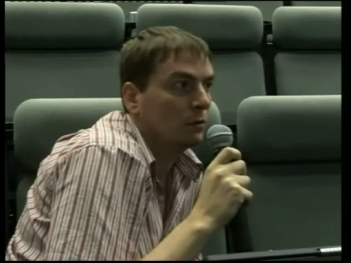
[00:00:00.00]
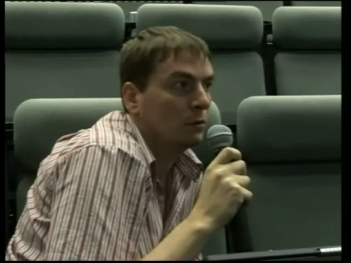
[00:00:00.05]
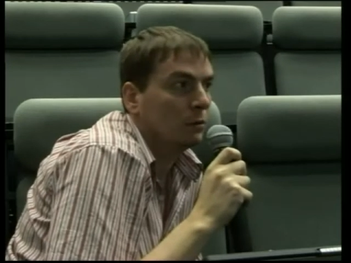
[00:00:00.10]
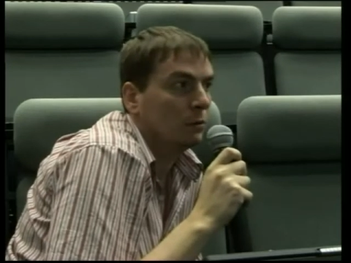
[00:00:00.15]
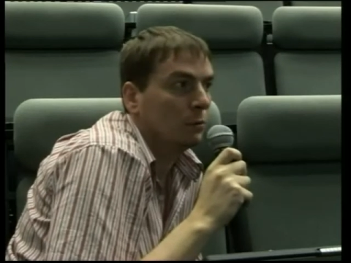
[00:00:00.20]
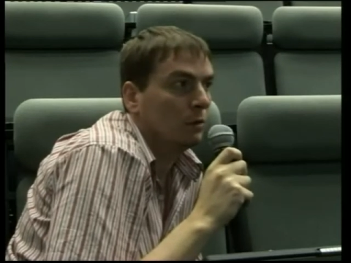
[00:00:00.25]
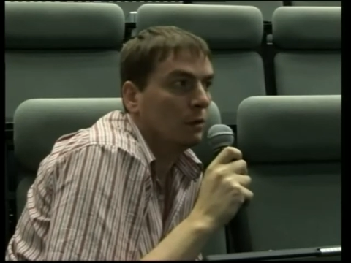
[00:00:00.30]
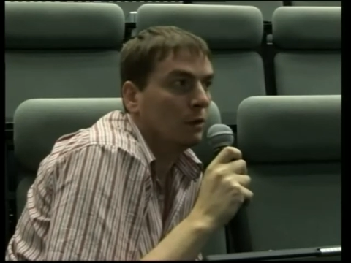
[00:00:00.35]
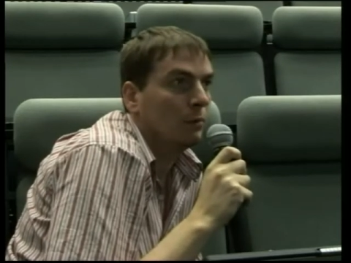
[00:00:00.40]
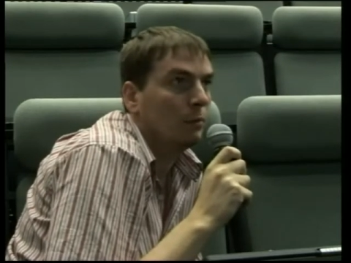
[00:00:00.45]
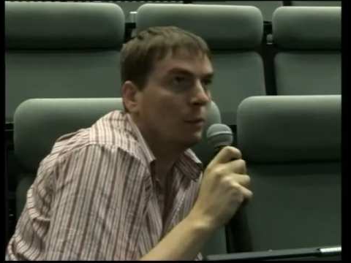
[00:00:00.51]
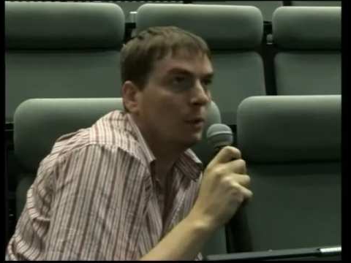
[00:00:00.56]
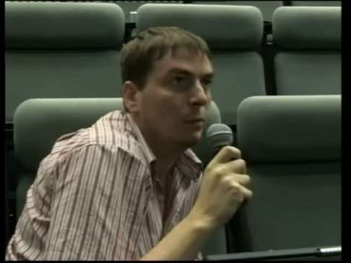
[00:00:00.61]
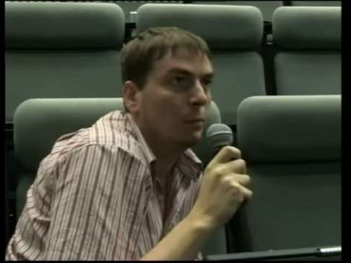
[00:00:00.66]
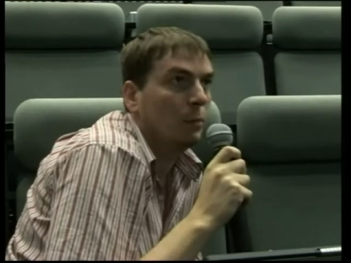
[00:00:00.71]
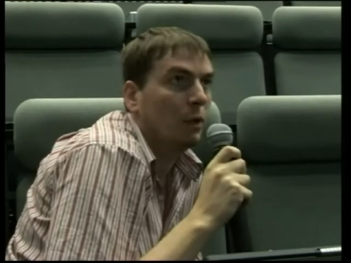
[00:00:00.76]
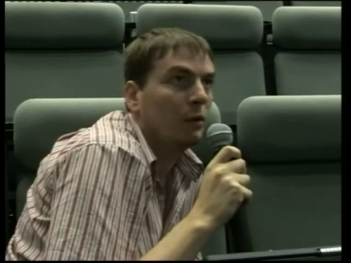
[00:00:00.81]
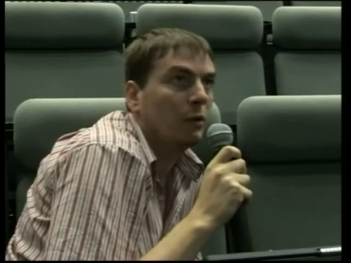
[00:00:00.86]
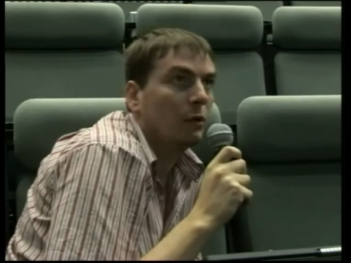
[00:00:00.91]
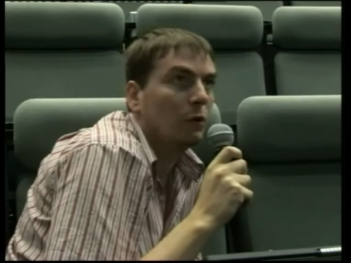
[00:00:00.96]
Wouldn't that be a
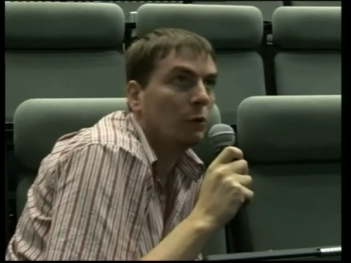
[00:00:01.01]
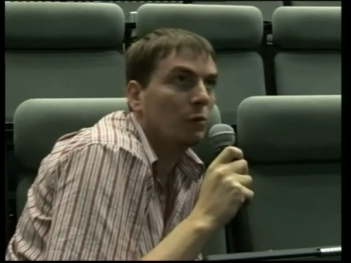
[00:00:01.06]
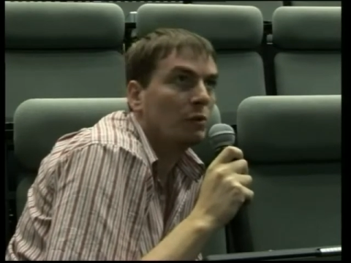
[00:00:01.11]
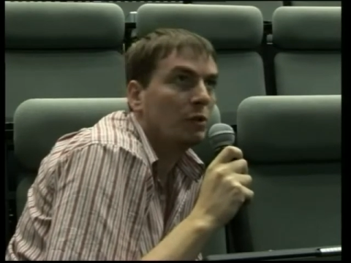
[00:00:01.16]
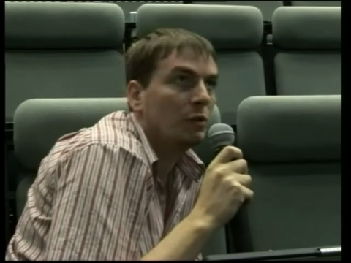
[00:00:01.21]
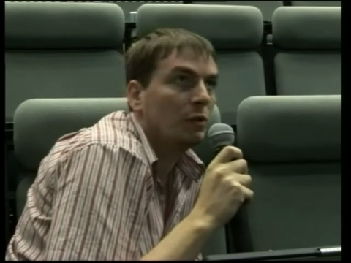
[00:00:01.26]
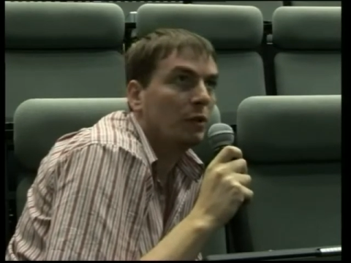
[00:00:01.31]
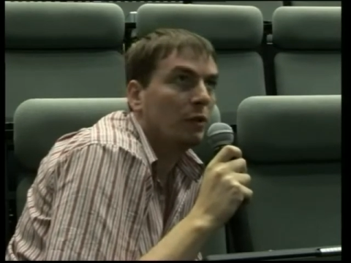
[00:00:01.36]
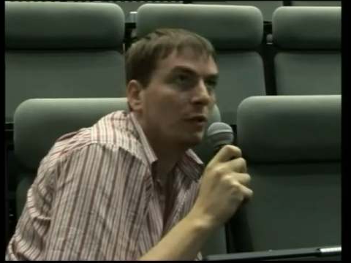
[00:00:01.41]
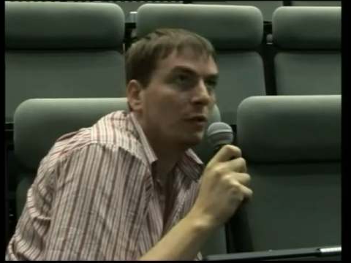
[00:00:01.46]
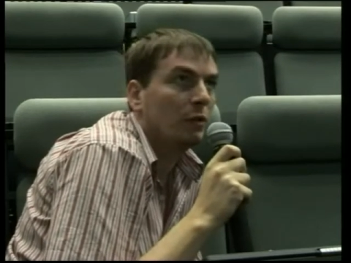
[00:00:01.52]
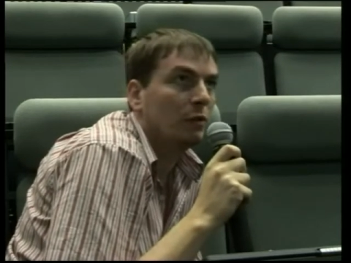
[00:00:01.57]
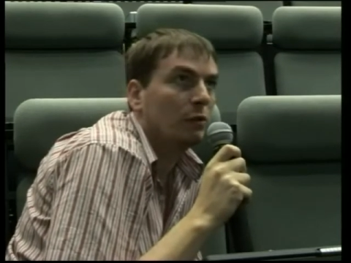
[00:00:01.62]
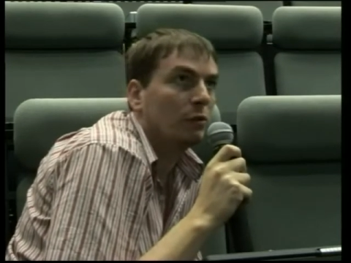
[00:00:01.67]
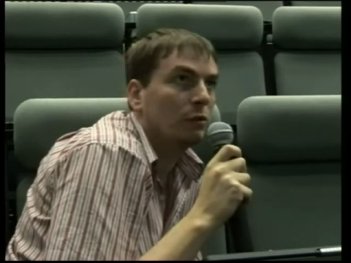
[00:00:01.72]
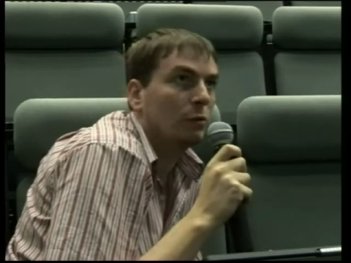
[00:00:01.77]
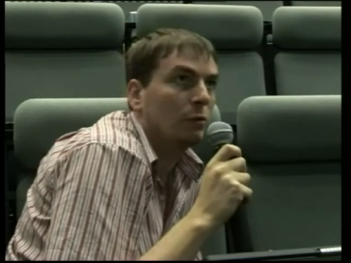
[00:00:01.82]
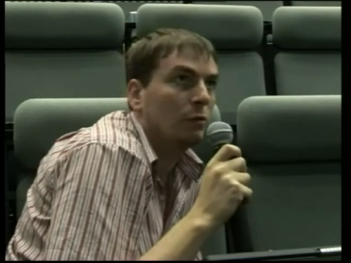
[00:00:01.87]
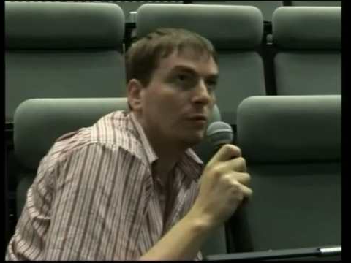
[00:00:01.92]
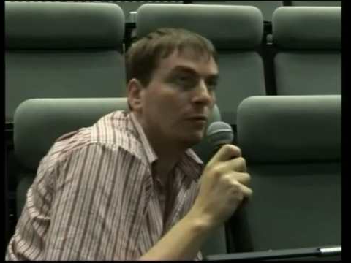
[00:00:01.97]
better option than
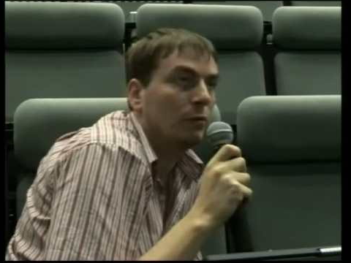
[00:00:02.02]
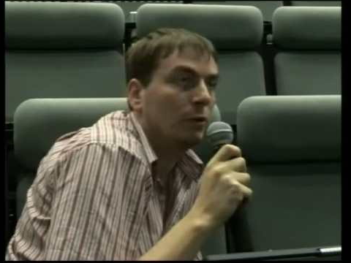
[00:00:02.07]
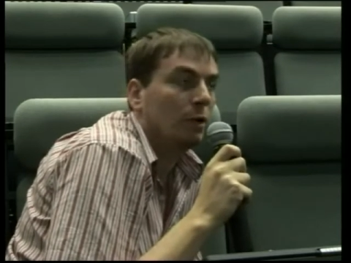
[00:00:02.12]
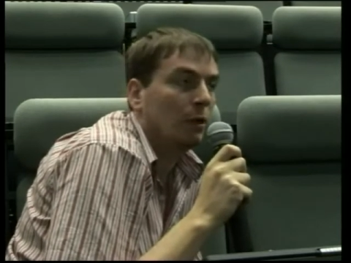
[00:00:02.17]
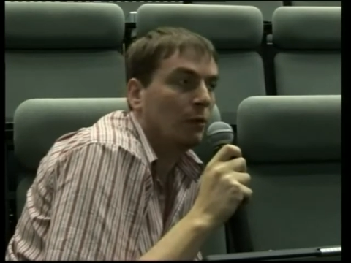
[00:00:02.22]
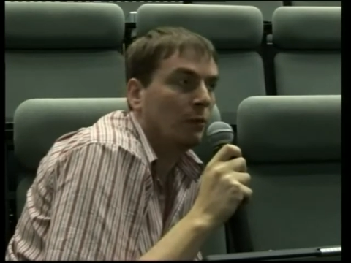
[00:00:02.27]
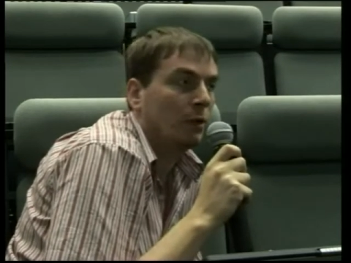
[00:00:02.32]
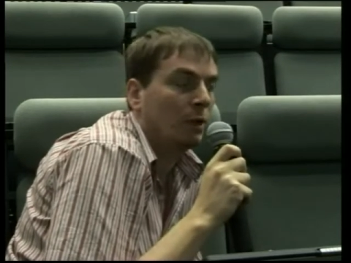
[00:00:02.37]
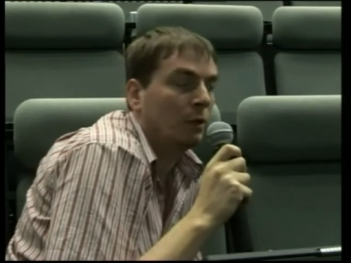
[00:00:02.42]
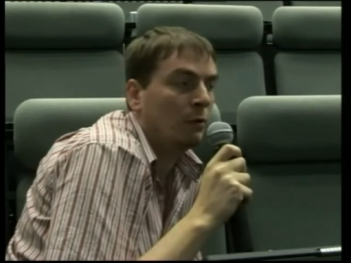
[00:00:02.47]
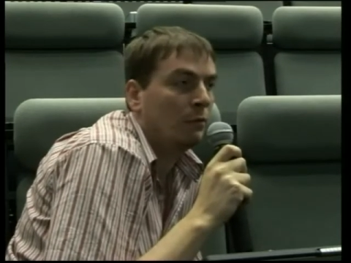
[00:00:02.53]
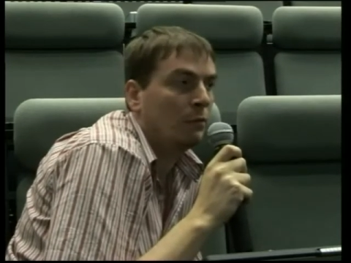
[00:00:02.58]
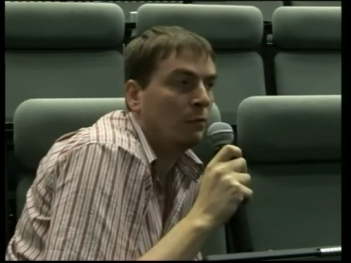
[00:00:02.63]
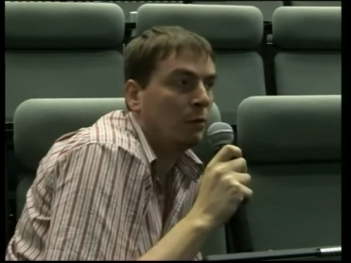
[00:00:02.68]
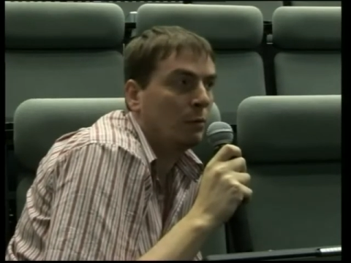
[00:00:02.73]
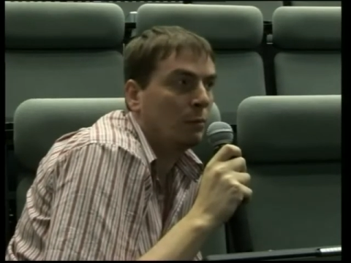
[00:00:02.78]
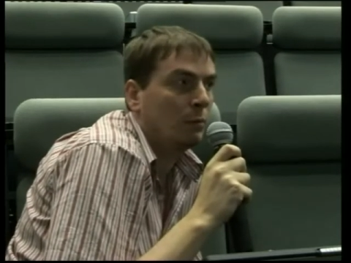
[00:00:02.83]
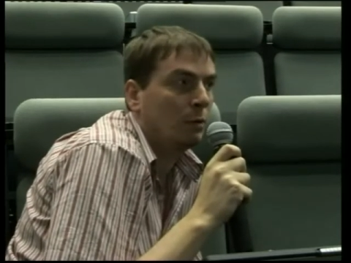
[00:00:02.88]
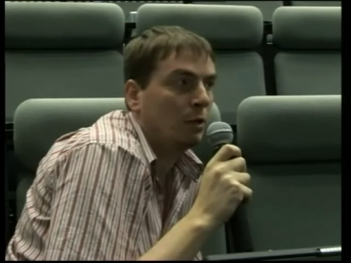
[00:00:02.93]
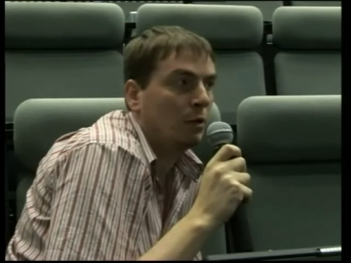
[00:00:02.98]
some environment
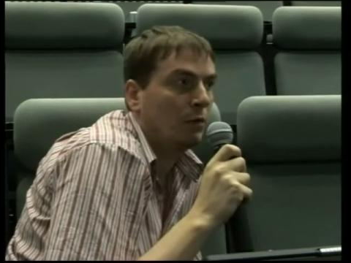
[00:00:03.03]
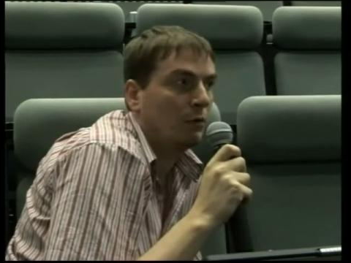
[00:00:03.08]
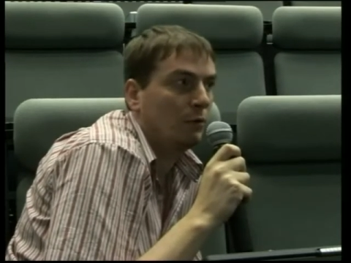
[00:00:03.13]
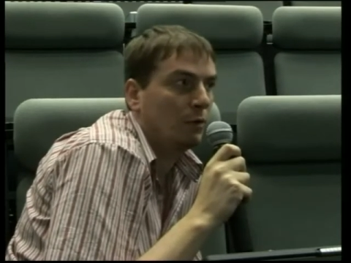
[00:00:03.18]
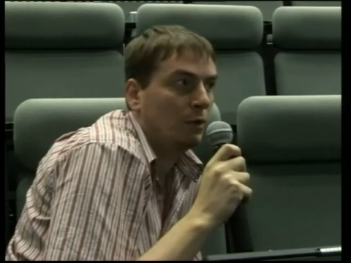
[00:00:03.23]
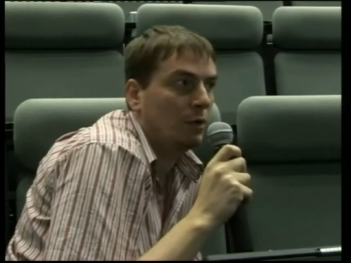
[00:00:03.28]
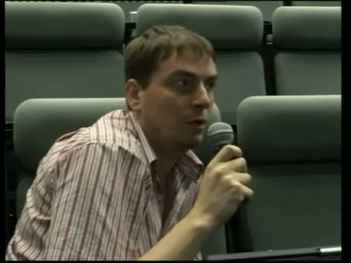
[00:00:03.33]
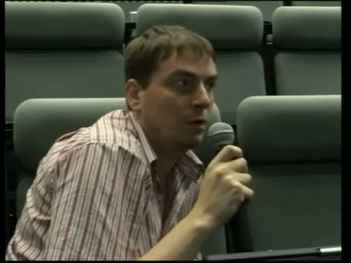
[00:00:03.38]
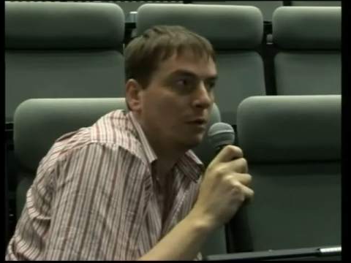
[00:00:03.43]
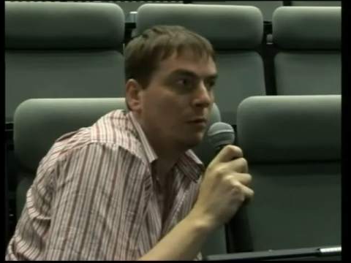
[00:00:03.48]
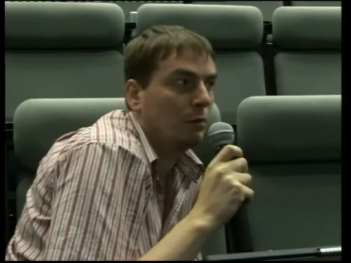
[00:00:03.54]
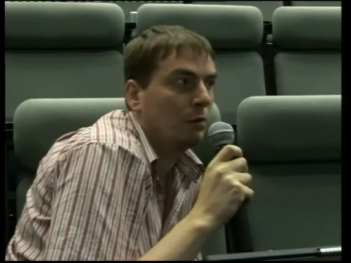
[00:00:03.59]
variable?